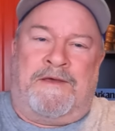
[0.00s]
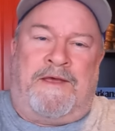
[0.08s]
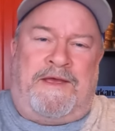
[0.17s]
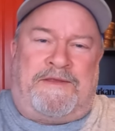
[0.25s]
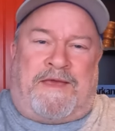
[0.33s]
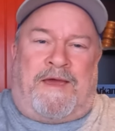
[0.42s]

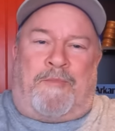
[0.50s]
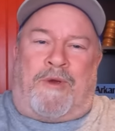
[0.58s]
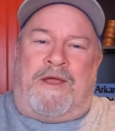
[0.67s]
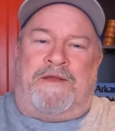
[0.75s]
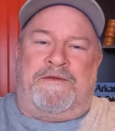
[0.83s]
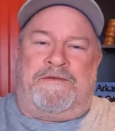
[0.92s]
That's got
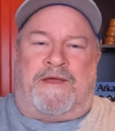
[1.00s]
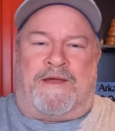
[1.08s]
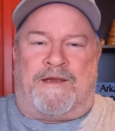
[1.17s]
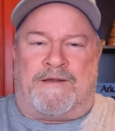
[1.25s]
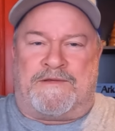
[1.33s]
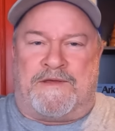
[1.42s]
brand new
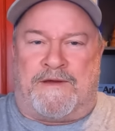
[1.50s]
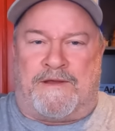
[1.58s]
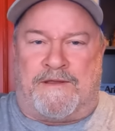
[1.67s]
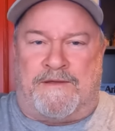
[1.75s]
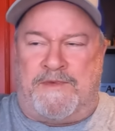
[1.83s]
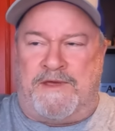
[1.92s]
tires
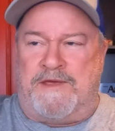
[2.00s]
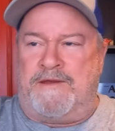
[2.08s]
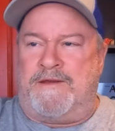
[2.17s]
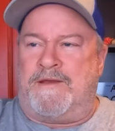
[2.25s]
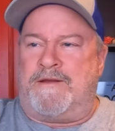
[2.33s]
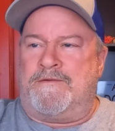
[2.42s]
on it,
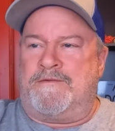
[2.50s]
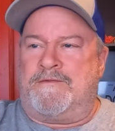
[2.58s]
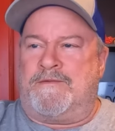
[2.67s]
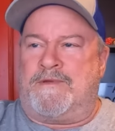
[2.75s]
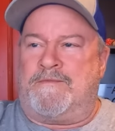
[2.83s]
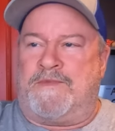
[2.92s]
man. I
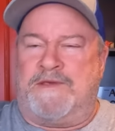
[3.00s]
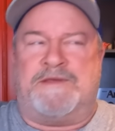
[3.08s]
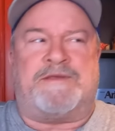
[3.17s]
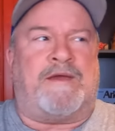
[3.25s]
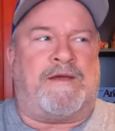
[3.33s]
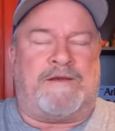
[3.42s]
don't,
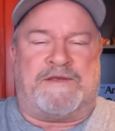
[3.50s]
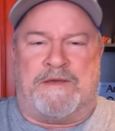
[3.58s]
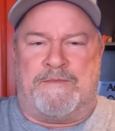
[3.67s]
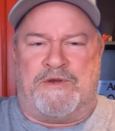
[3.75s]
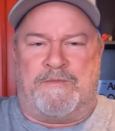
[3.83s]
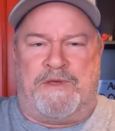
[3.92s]
these tires
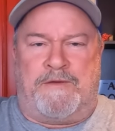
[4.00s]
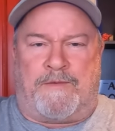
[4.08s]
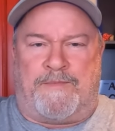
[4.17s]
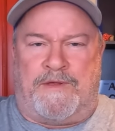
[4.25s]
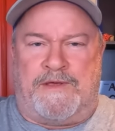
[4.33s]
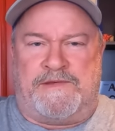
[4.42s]
I'm gonna be
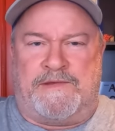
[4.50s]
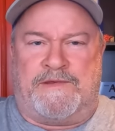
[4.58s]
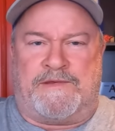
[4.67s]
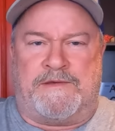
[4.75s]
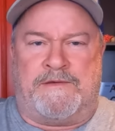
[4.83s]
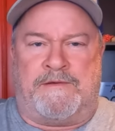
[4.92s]
replacing
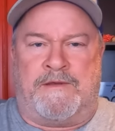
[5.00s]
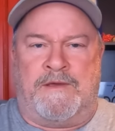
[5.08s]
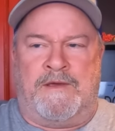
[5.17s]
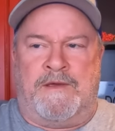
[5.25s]
soon.